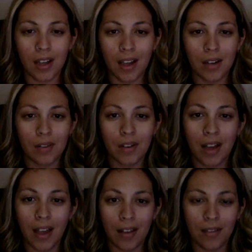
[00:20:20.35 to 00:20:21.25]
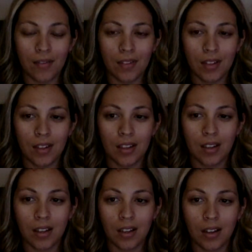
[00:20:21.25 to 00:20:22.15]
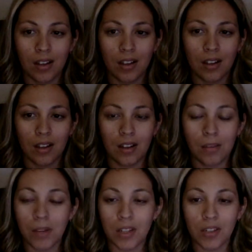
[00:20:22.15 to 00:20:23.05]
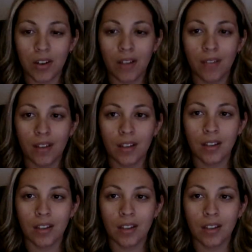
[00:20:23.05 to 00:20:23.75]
I'm not driving.